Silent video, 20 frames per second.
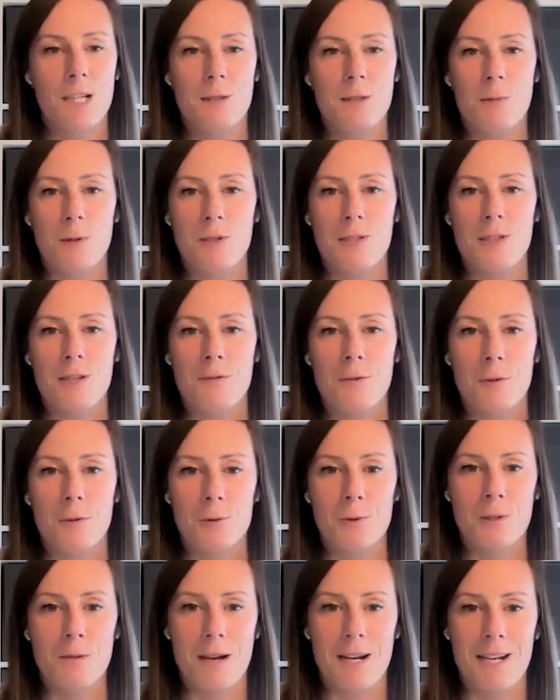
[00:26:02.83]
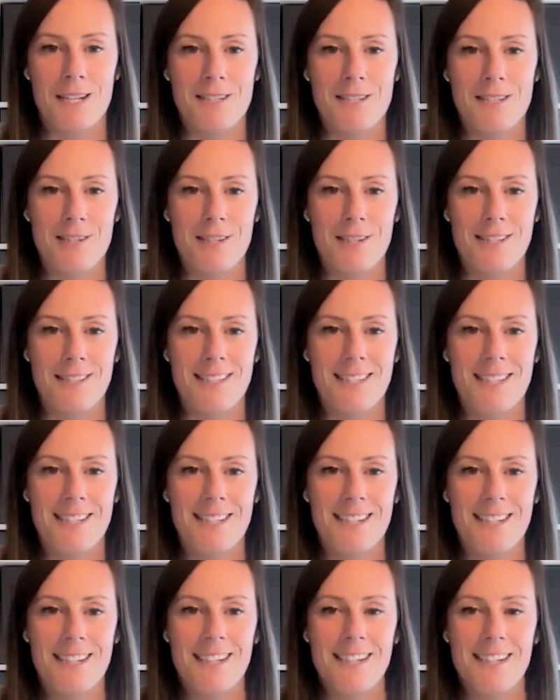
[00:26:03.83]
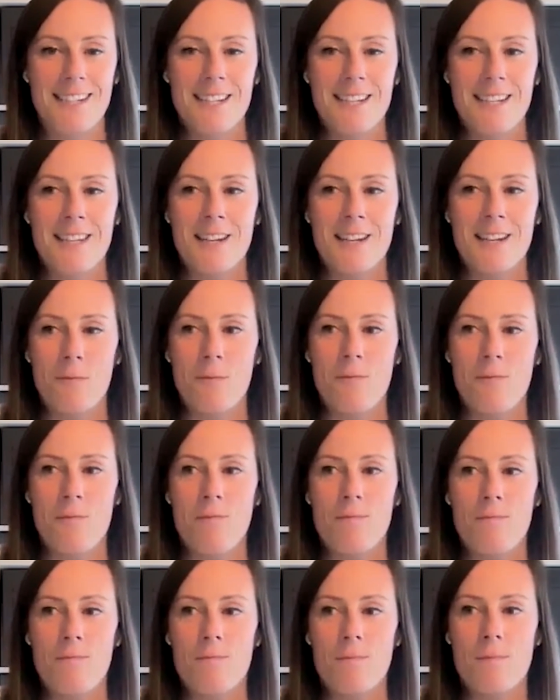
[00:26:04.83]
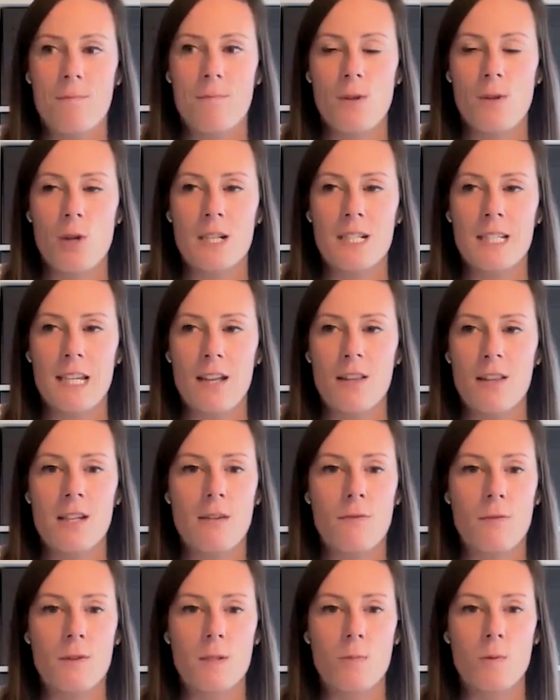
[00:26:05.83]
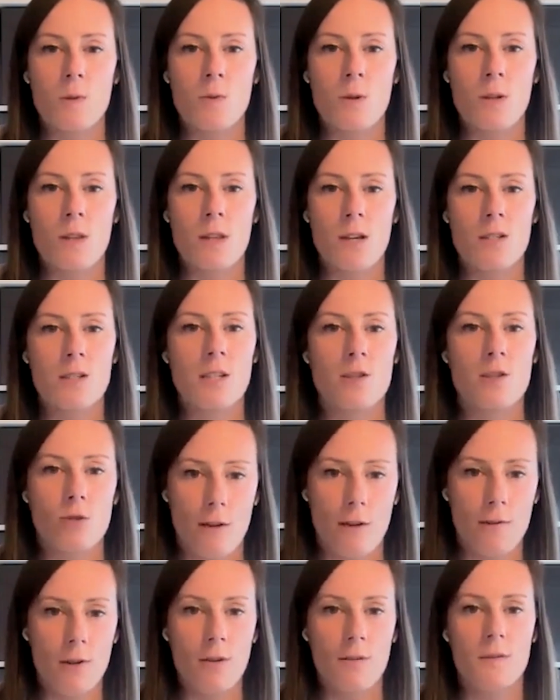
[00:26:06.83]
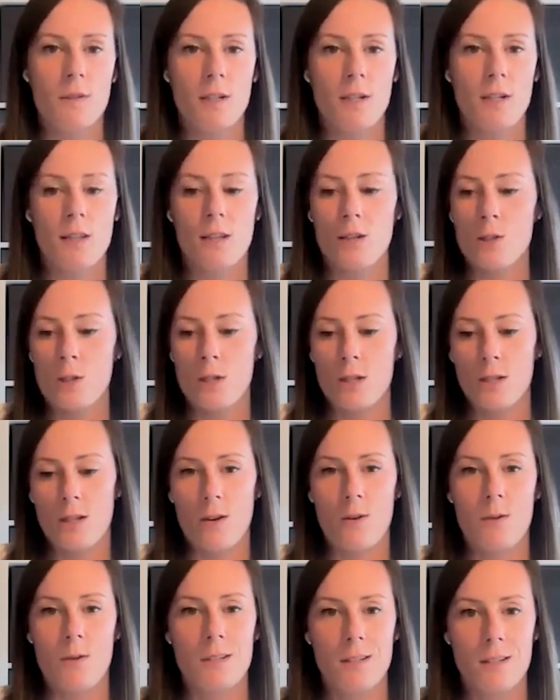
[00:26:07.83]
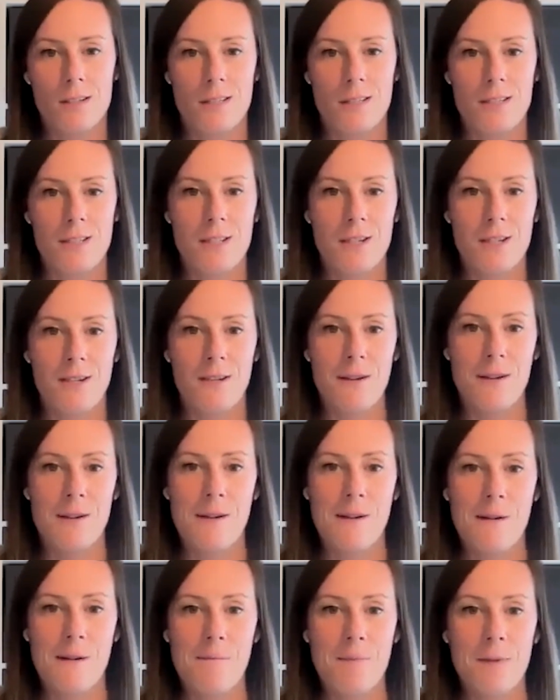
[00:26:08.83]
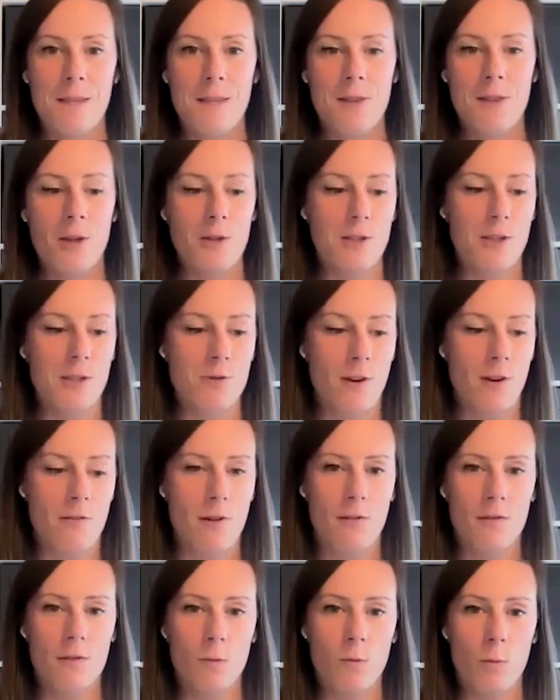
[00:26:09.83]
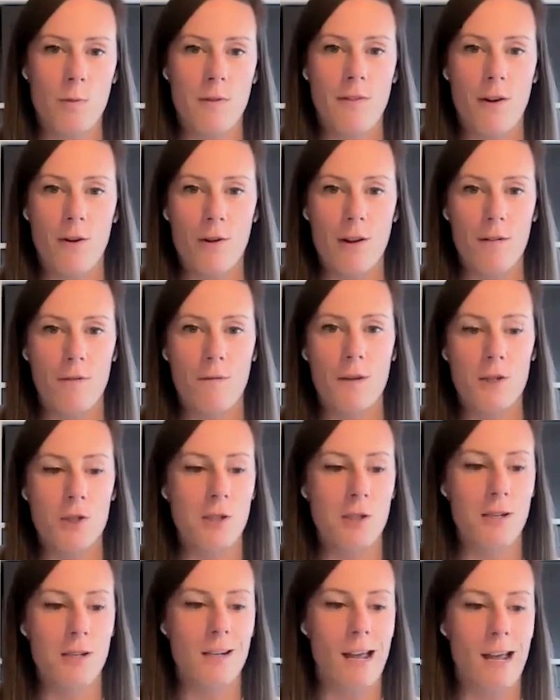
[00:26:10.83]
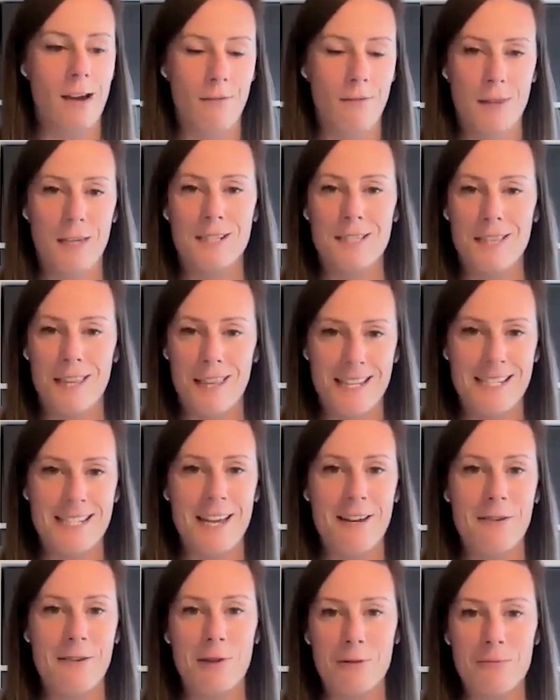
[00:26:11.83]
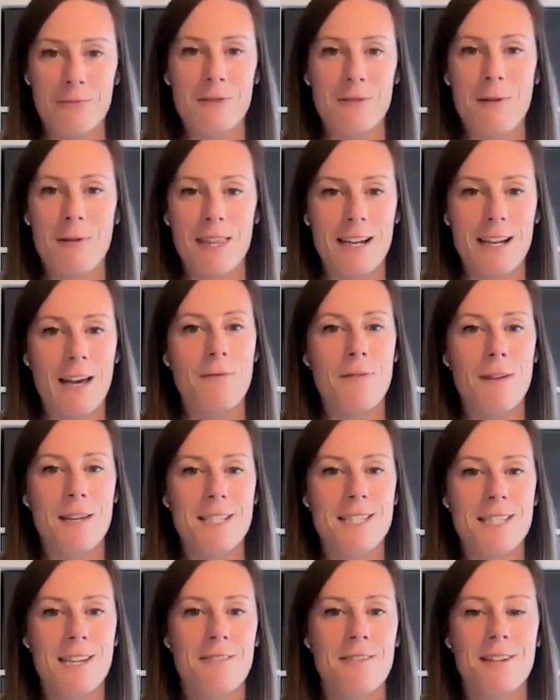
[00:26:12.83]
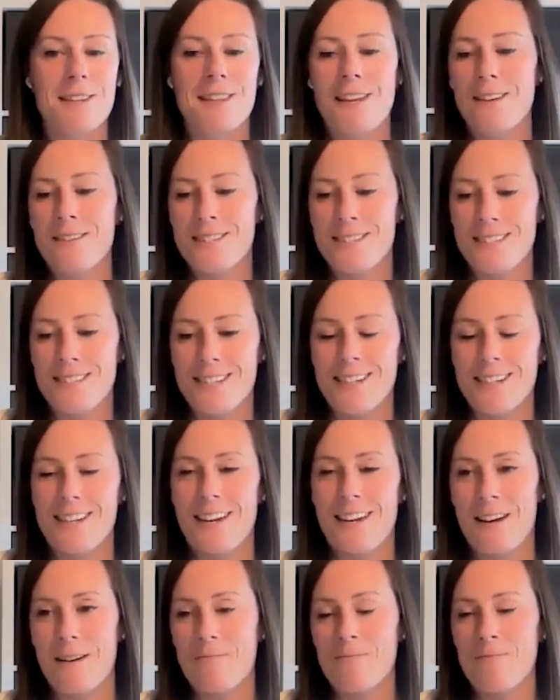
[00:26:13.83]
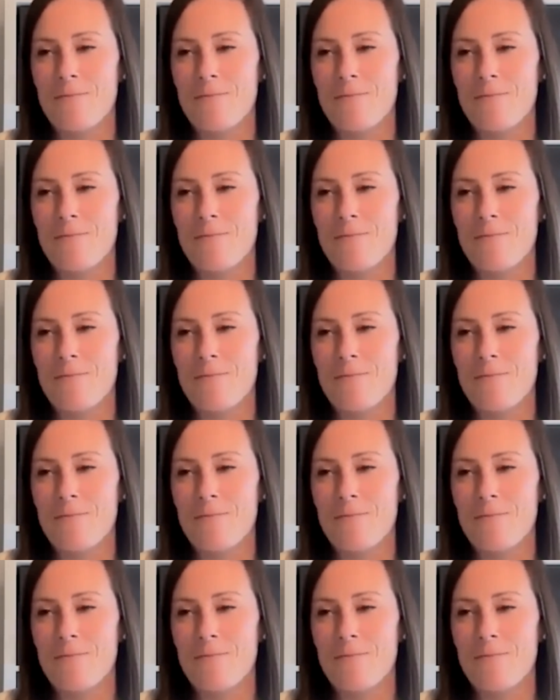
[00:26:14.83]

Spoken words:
I suppose difficult to manage, and you can tell the difference between those that travel often and those that don't, as to those that travel often will be very efficient and have things that they take with them to make their life easier, and those that